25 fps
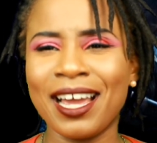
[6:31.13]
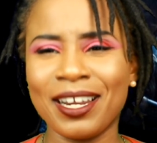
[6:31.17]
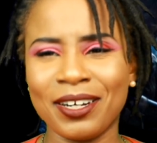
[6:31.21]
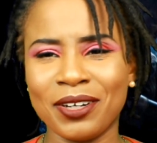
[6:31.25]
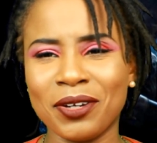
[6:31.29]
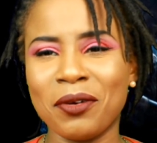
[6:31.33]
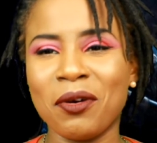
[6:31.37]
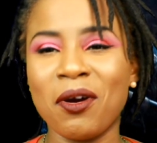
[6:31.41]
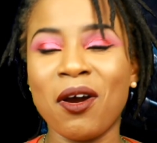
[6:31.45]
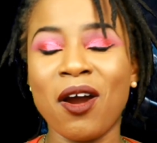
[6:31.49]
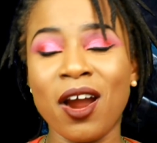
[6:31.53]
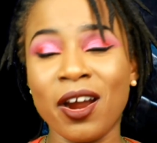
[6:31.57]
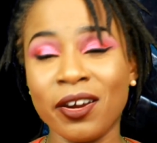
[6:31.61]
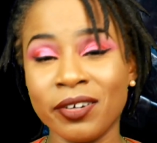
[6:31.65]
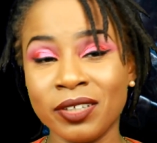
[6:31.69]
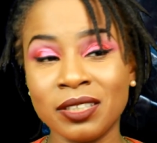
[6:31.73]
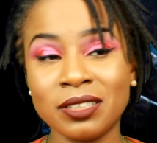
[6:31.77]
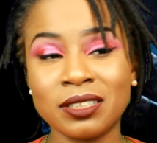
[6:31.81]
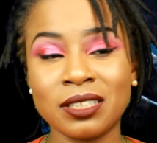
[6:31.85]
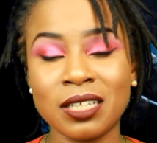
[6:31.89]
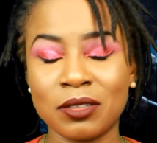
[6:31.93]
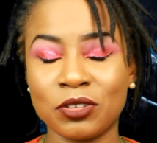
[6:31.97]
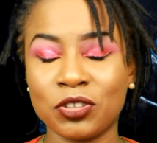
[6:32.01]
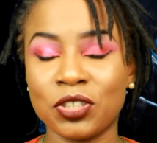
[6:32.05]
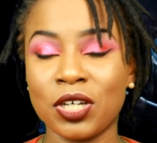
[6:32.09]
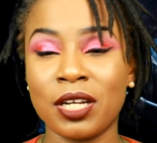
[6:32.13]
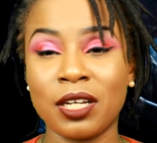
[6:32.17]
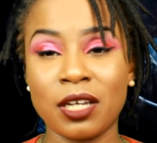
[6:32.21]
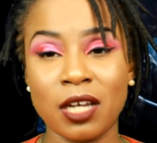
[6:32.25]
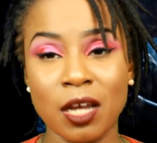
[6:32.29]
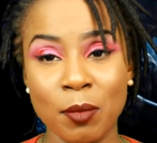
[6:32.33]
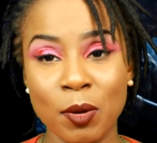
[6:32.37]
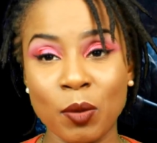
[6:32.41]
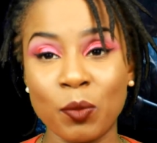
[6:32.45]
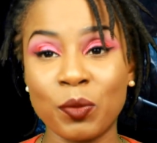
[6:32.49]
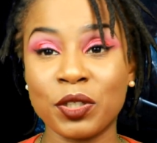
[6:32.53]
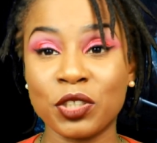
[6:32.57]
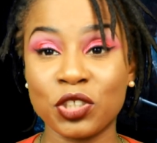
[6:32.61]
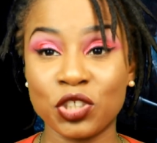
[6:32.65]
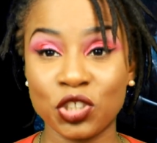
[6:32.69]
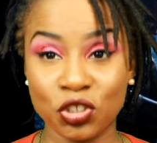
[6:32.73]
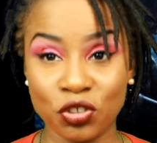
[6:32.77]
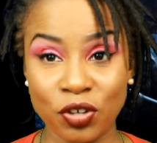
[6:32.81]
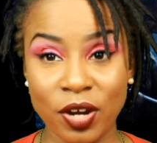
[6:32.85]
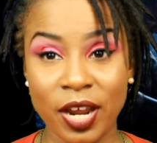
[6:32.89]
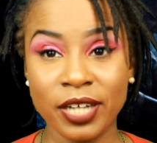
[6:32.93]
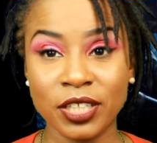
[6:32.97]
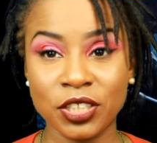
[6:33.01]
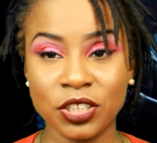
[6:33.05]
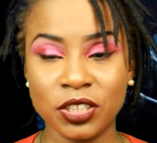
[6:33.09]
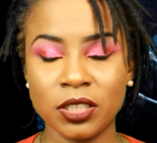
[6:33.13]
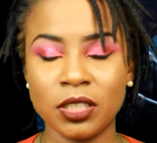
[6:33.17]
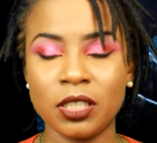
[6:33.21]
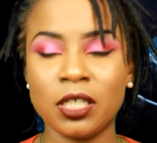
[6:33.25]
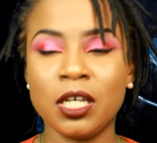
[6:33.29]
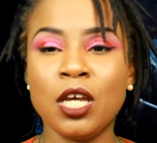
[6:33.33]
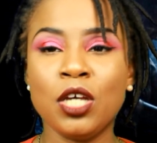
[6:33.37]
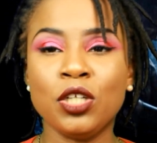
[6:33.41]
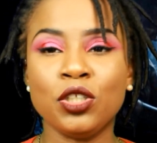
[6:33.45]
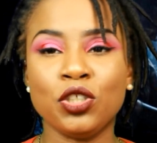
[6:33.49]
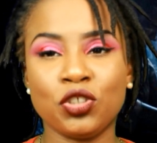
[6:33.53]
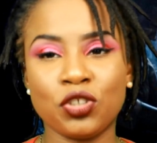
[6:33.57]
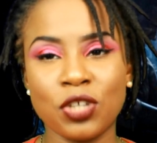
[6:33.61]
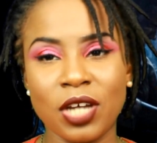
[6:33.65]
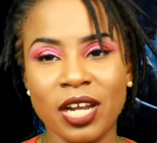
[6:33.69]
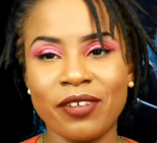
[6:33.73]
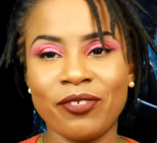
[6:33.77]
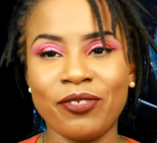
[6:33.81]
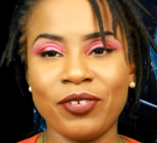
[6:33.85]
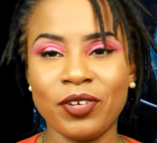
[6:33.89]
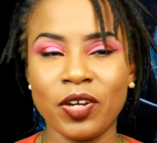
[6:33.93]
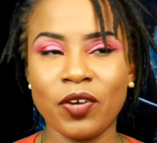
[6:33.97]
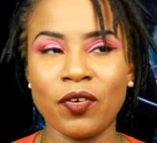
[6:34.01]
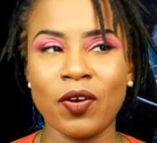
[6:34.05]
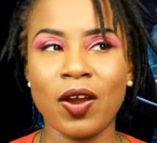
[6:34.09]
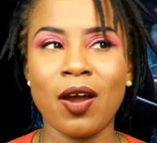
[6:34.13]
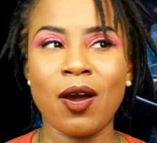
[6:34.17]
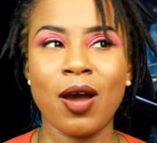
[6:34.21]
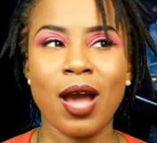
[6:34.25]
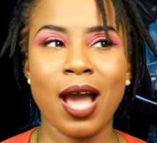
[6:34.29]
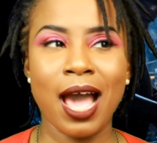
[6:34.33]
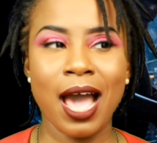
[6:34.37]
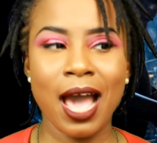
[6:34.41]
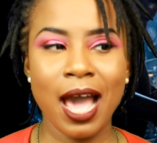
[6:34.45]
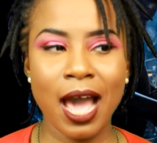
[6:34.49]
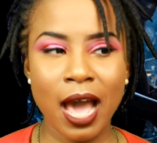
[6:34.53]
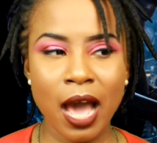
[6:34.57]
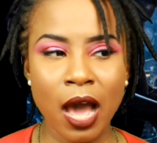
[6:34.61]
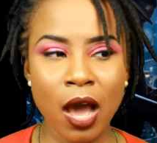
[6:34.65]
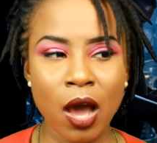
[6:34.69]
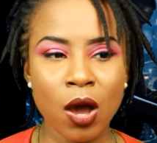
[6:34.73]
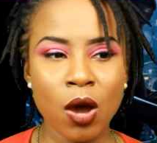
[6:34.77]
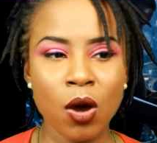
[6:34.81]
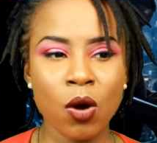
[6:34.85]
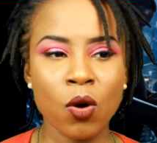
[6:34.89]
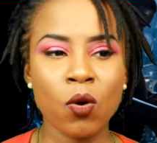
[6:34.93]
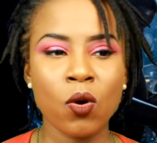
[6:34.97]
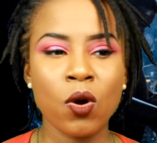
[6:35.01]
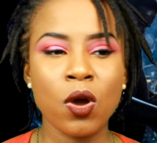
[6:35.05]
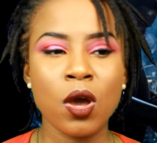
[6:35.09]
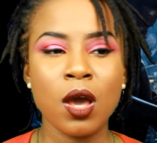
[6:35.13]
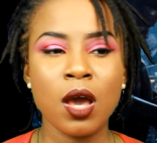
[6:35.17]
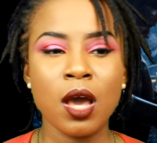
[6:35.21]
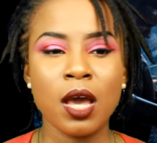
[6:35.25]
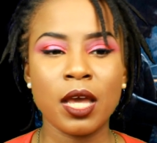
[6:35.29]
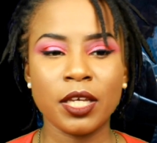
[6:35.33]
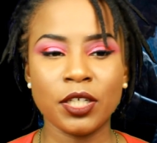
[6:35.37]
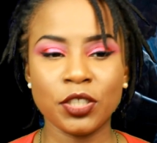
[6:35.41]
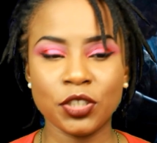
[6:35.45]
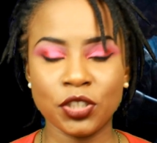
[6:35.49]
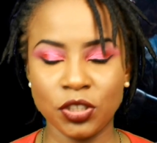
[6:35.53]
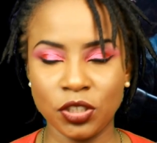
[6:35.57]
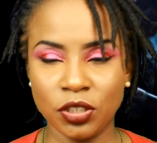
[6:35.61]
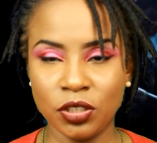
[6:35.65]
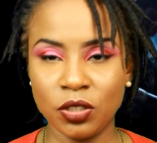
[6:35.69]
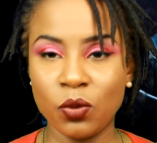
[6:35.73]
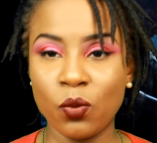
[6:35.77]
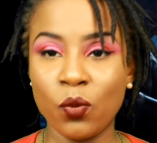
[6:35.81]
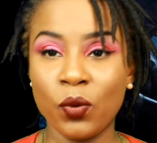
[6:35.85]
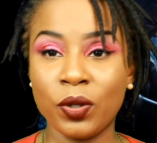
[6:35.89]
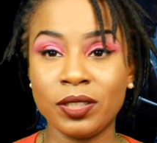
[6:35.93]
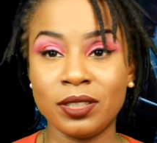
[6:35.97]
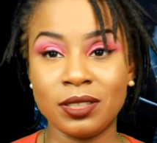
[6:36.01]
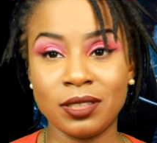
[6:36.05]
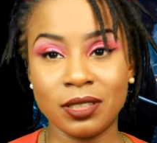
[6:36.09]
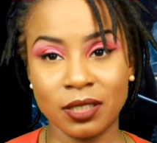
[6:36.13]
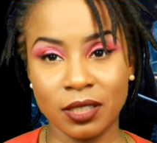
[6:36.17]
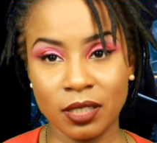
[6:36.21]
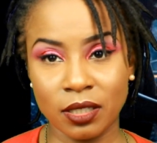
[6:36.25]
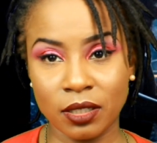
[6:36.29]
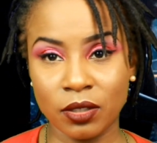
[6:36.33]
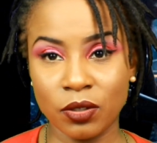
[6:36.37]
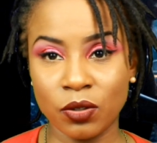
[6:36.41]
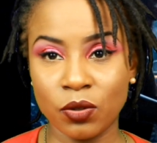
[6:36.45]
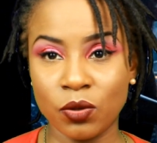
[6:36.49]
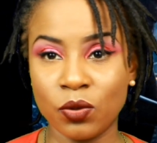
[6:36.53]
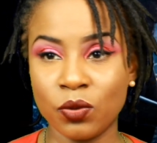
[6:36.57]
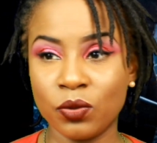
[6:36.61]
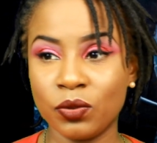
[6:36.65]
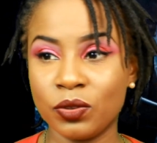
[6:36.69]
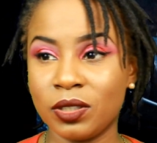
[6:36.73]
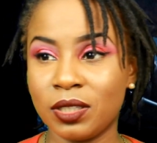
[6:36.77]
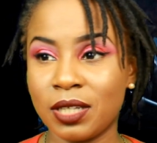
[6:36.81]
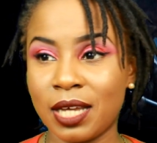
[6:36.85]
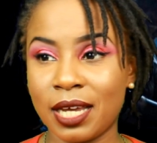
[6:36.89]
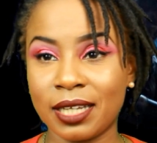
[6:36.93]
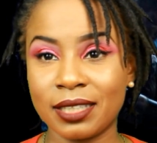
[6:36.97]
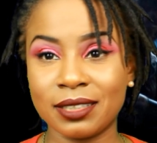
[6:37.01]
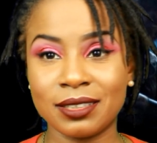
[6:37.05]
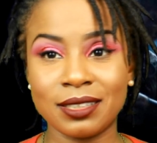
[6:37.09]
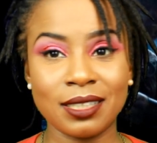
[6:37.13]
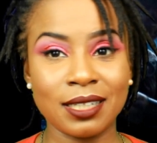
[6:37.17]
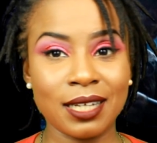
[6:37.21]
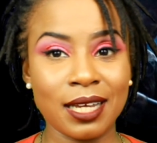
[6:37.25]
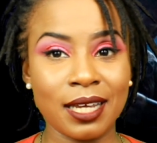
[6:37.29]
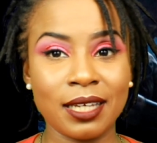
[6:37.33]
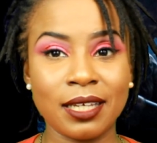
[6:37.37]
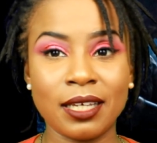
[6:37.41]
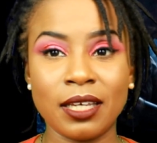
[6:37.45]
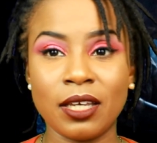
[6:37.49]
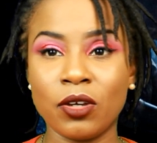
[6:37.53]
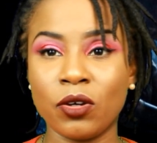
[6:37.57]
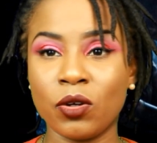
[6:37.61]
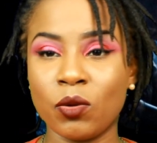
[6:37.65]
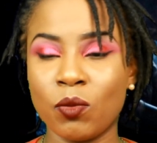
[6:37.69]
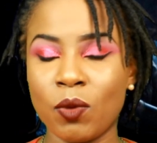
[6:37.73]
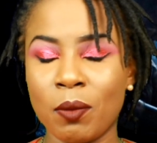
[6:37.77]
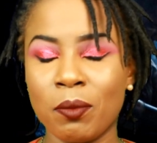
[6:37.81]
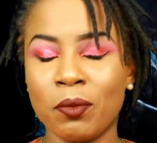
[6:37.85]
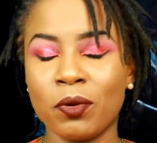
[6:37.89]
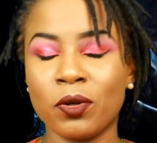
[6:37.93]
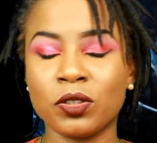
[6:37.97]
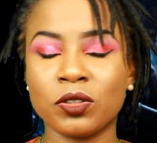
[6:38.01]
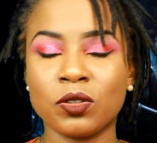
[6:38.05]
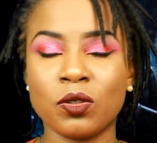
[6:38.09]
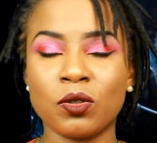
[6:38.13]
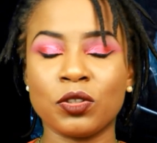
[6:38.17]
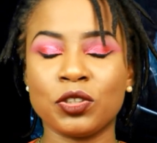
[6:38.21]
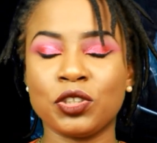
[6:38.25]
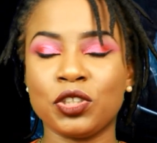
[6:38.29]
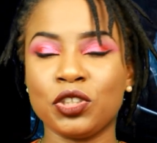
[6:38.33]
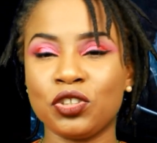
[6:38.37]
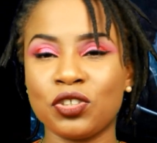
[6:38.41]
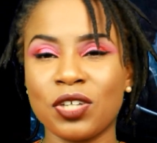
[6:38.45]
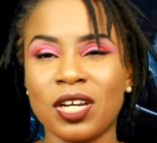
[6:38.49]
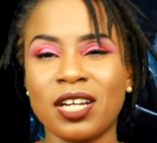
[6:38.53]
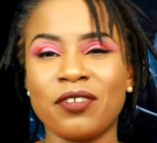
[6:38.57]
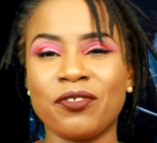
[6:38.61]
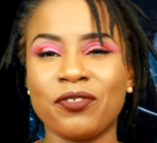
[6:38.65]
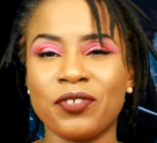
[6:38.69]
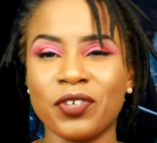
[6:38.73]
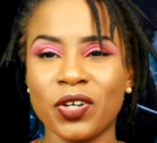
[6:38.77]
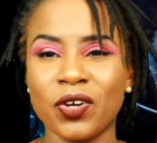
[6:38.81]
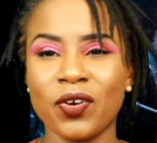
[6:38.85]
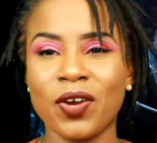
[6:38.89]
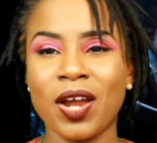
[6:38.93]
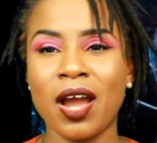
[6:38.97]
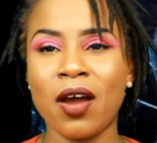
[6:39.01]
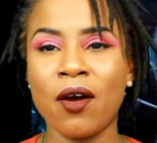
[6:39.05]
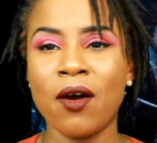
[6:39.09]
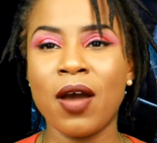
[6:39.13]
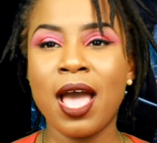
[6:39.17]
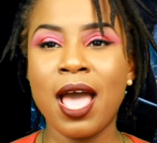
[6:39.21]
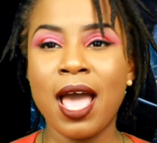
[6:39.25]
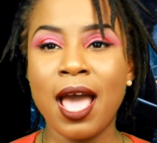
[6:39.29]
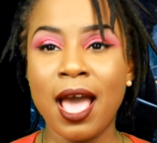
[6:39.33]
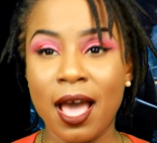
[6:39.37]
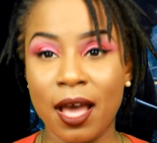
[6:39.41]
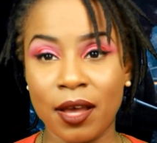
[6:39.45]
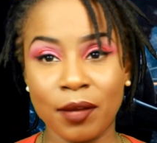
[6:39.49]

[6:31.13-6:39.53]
I know Arya's trying to come up with a strategy to try to figure out how is she going to kill the, I guess the Night King or the White Walkers or she's trying to figure out